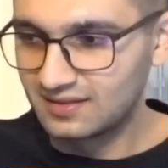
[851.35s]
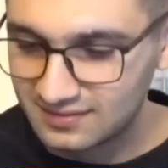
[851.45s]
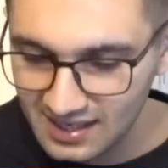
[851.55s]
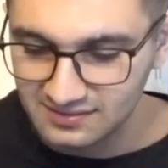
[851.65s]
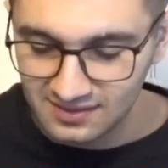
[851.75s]

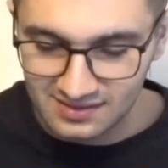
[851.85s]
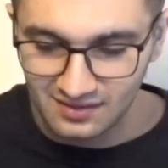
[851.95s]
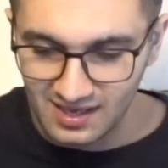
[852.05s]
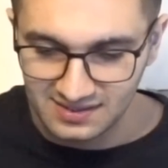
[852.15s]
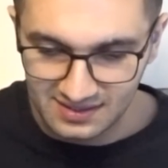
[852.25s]
Tesla's
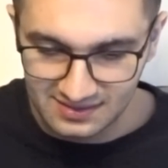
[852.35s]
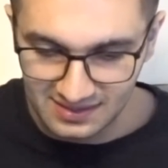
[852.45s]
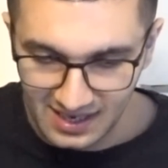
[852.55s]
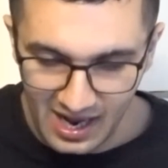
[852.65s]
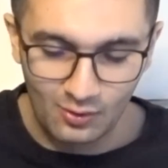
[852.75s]

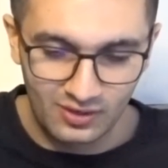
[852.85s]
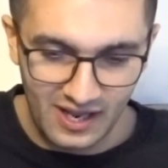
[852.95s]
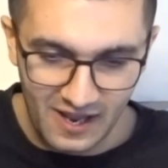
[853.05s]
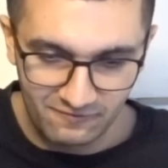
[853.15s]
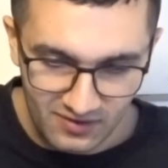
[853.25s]
licensing out
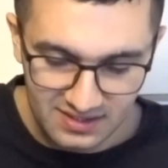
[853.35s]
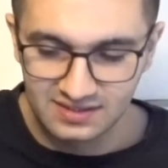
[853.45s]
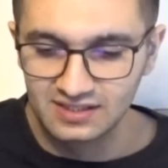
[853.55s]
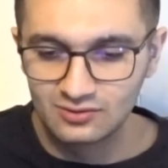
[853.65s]
FSD